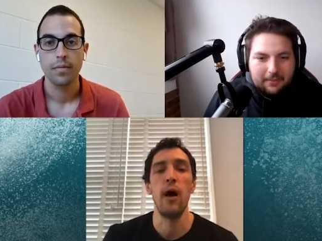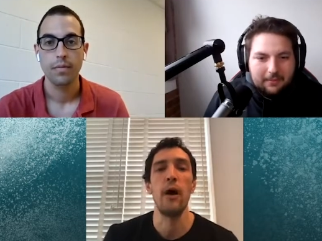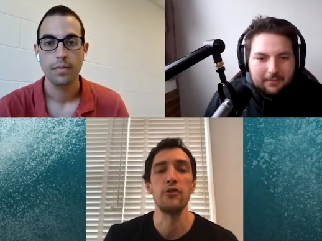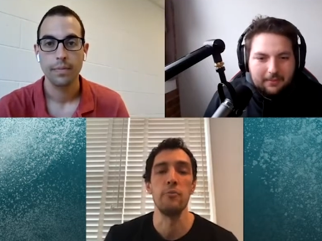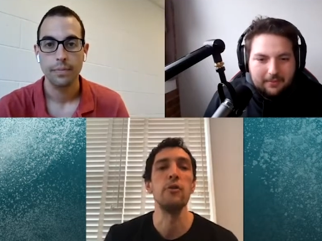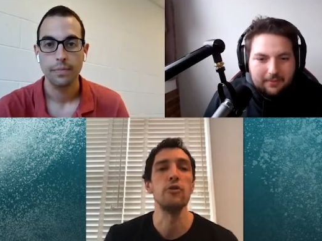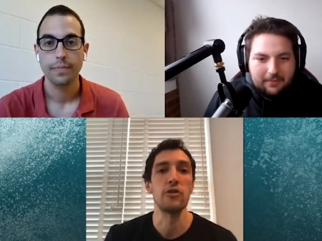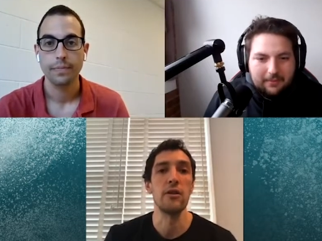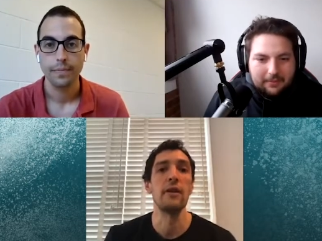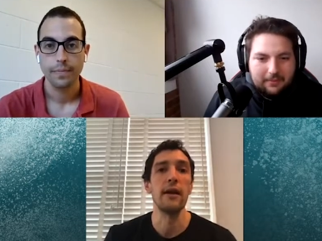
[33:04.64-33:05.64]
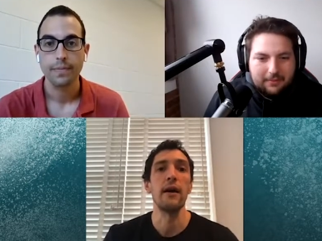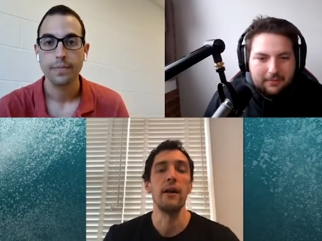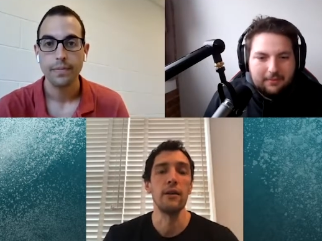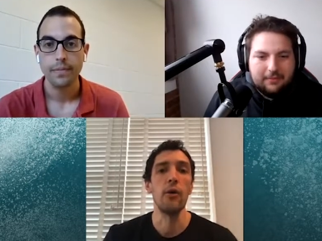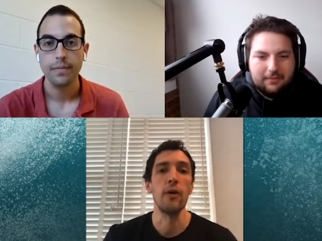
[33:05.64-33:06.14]
Speaker 1: contribution, like
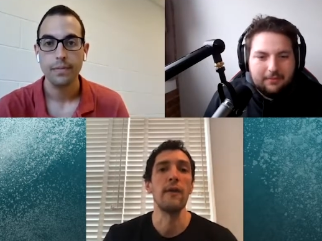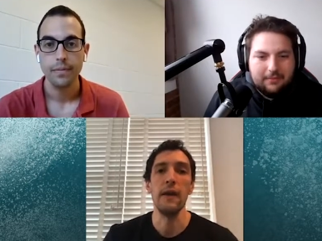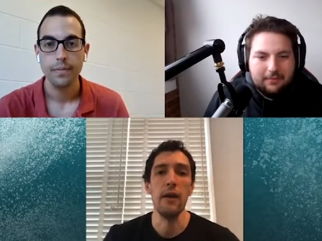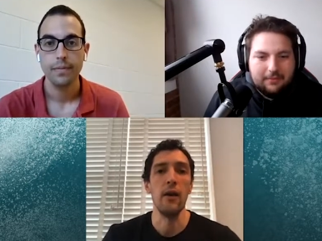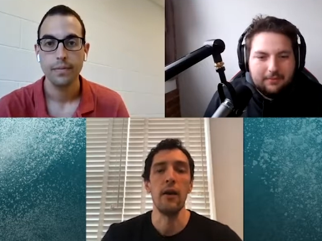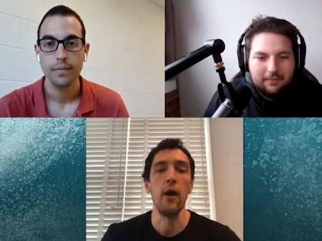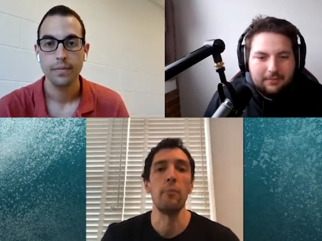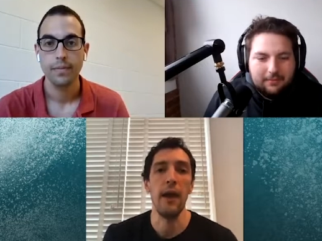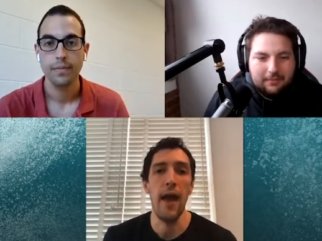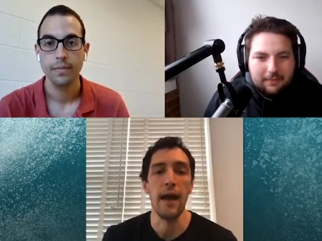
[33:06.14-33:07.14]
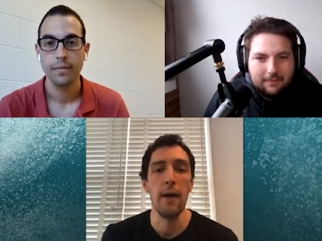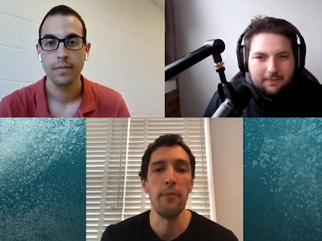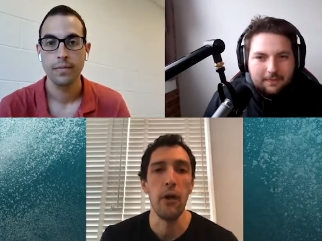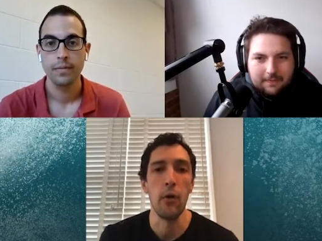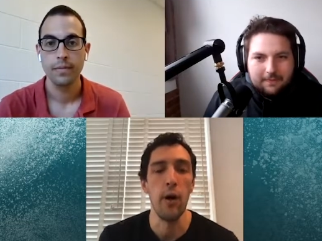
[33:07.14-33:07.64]
unloading the gear and helping to hang up
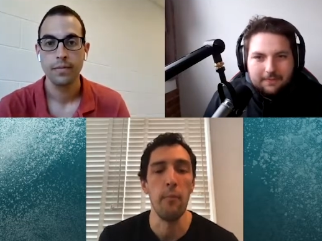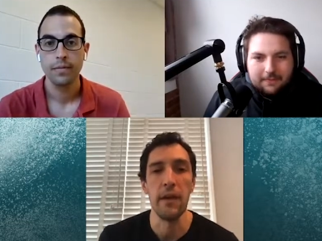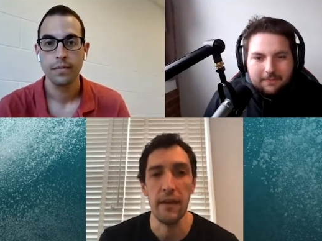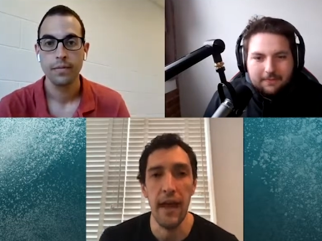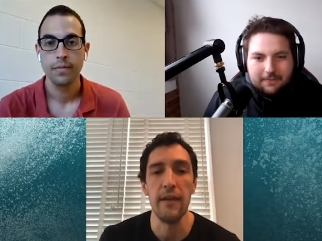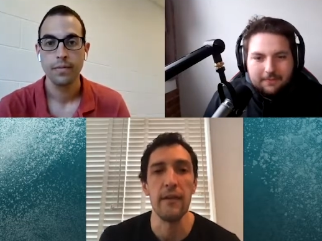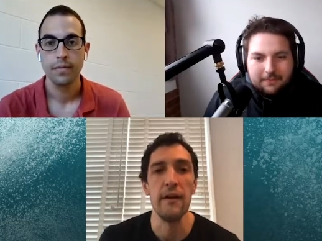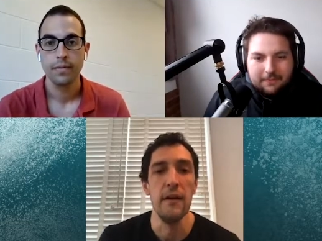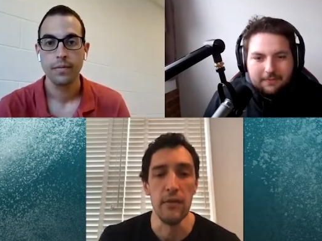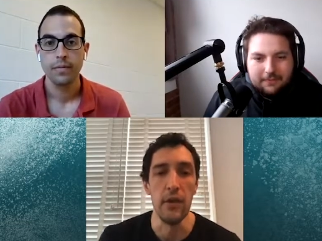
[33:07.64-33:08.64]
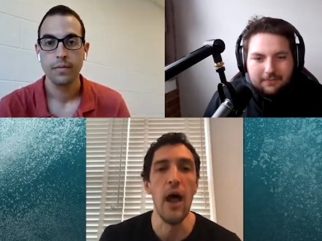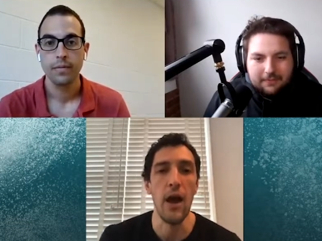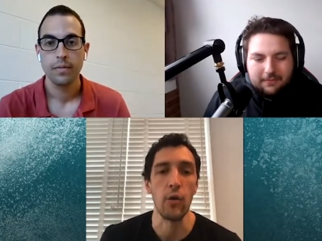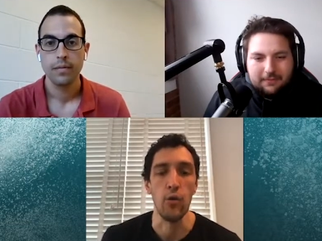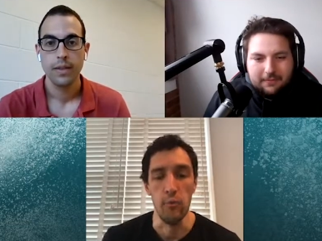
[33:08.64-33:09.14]
the equipment and getting the
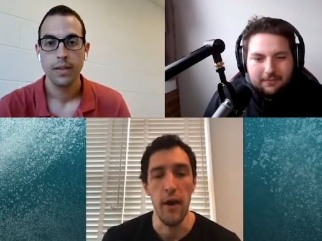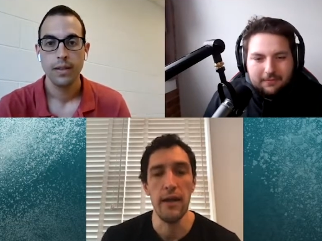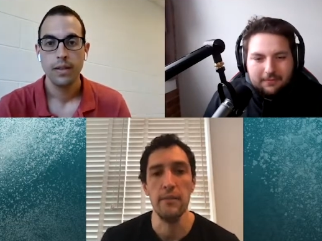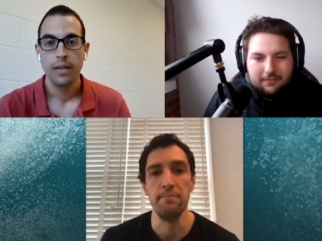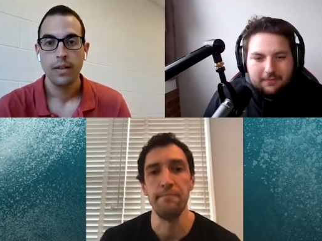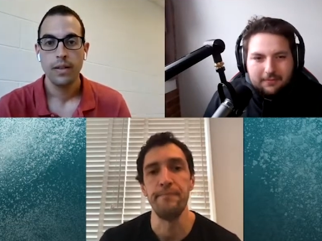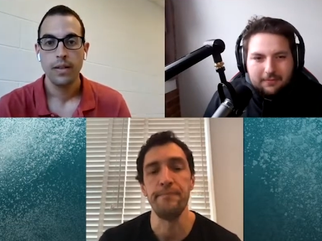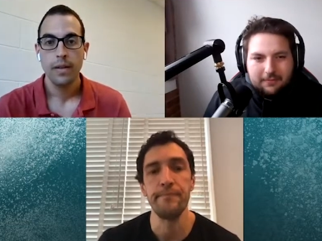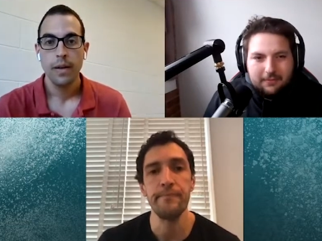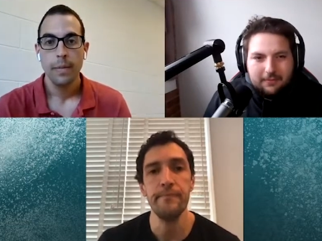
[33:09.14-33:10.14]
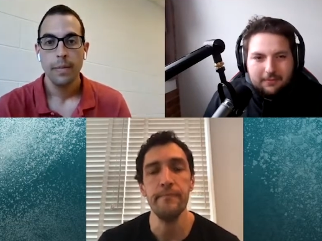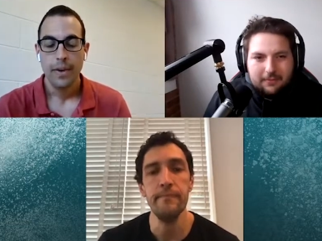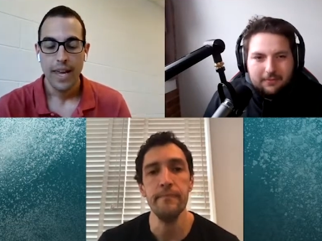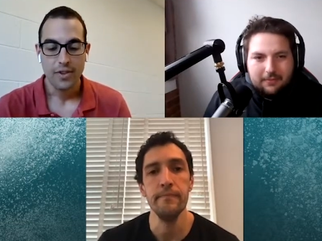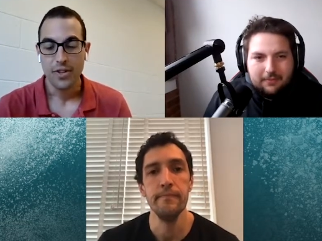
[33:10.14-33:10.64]
locker room ready. You
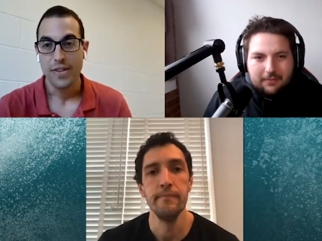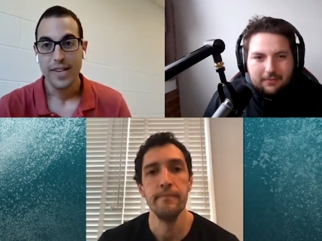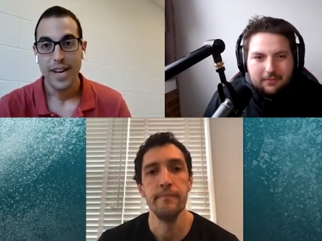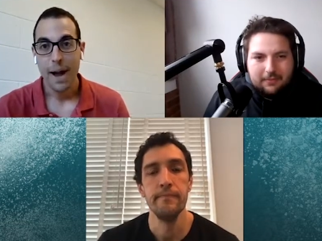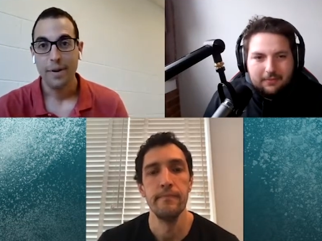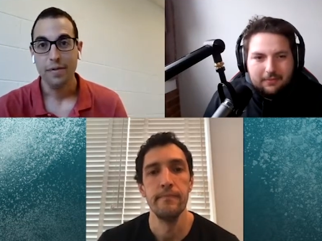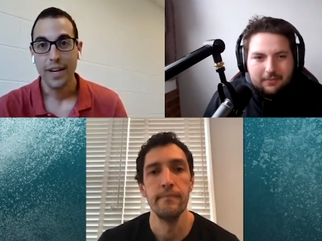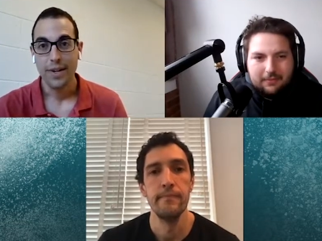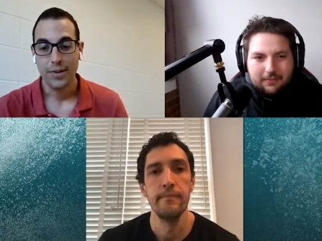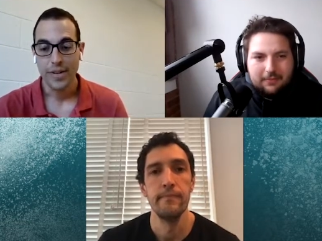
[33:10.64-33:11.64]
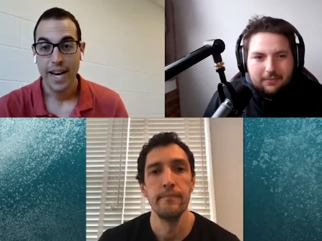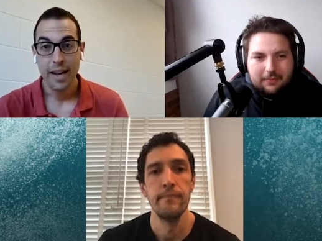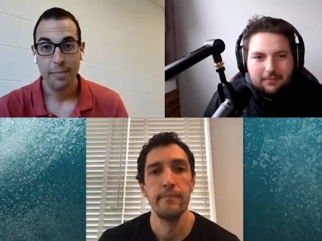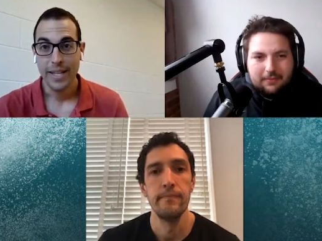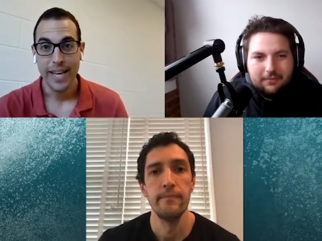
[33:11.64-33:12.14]
Speaker 2: can't just snap your fingers and end
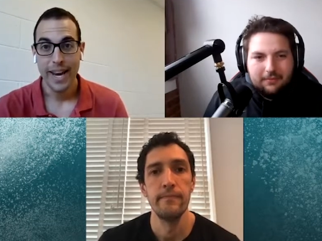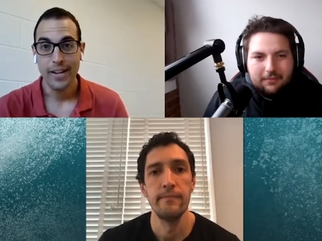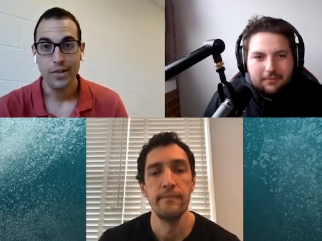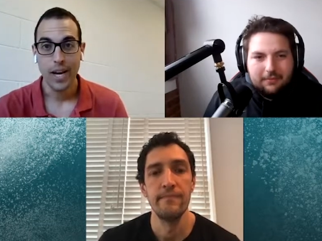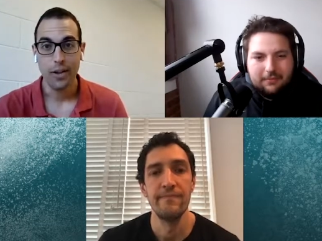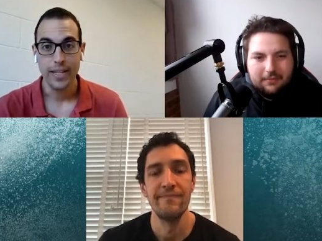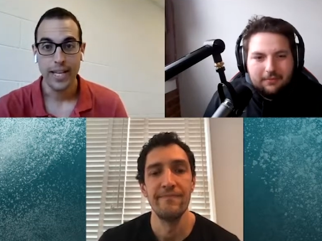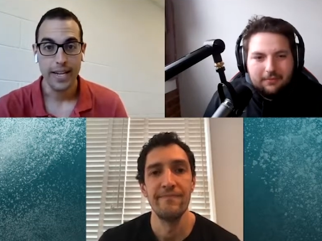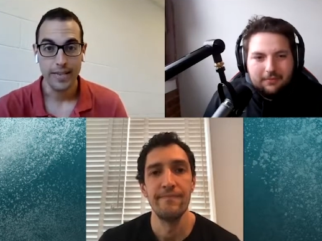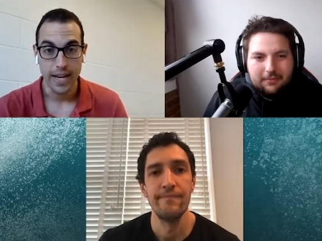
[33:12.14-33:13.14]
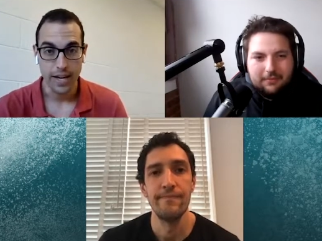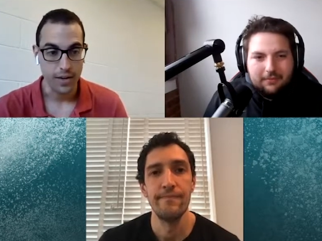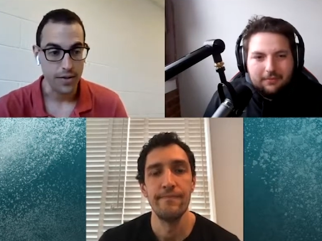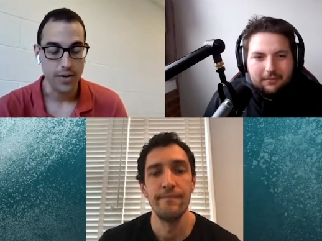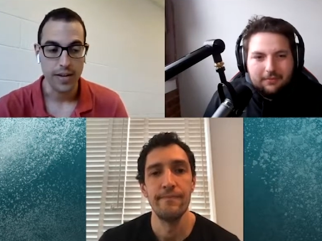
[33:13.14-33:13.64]
up in the NHL. It takes
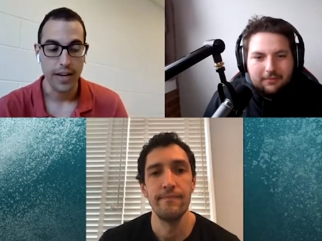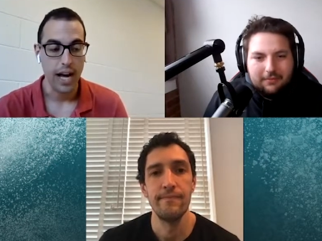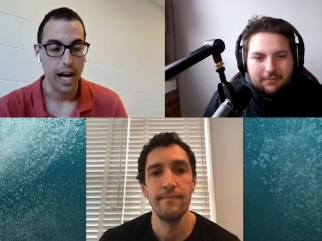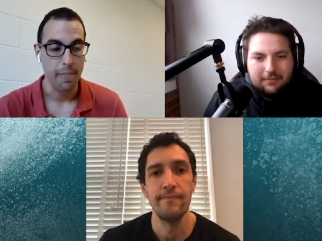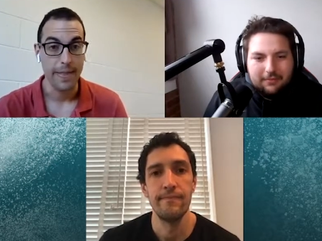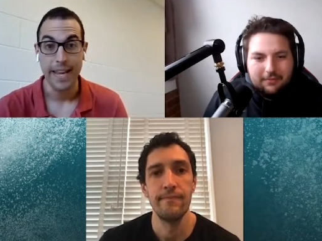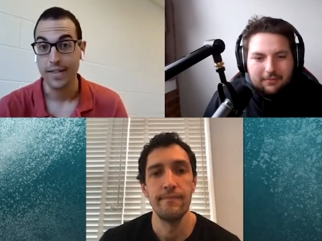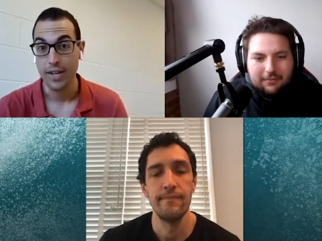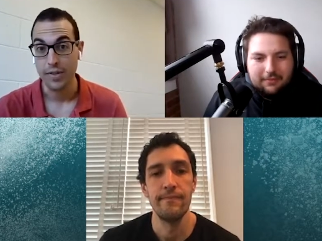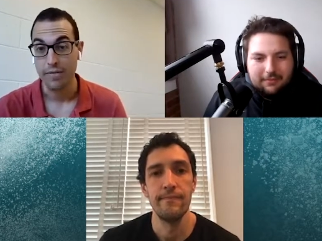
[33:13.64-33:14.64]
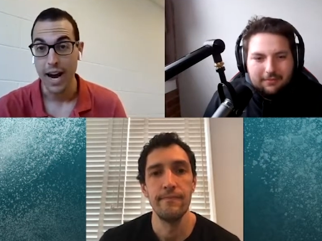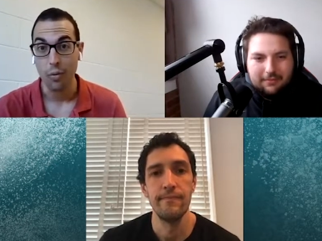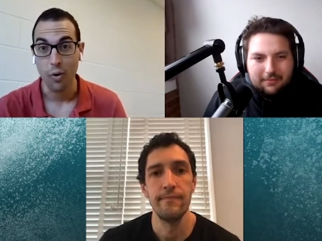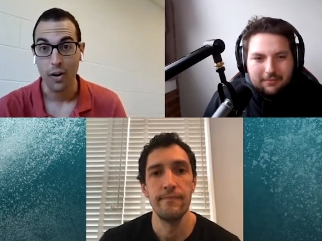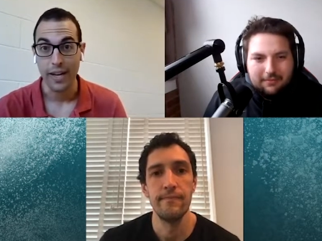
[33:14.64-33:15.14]
years. It takes years of
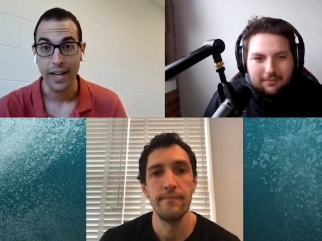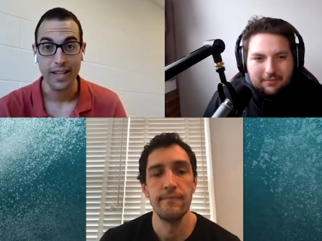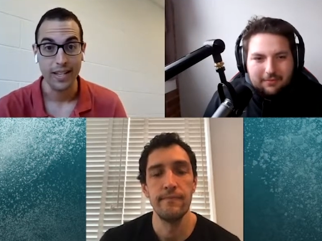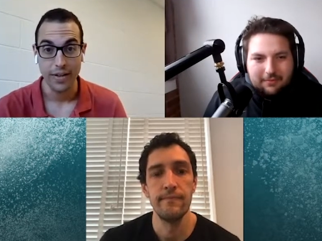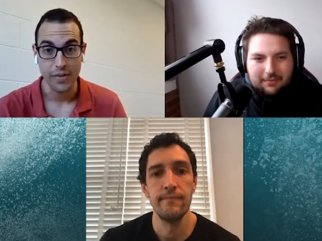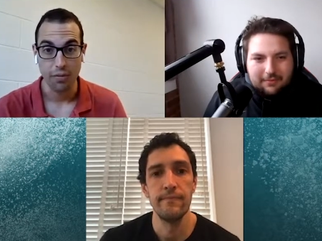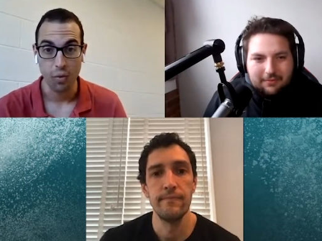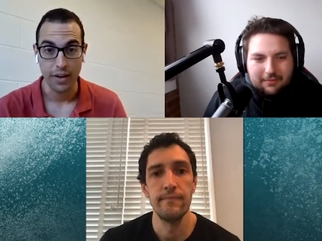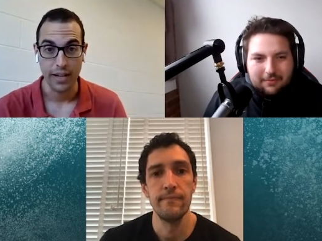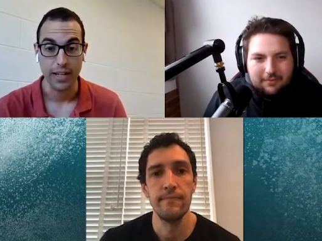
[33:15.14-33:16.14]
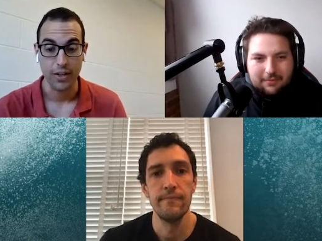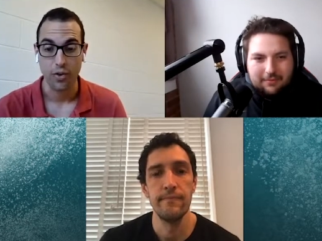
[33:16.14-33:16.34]
networking, years of work at your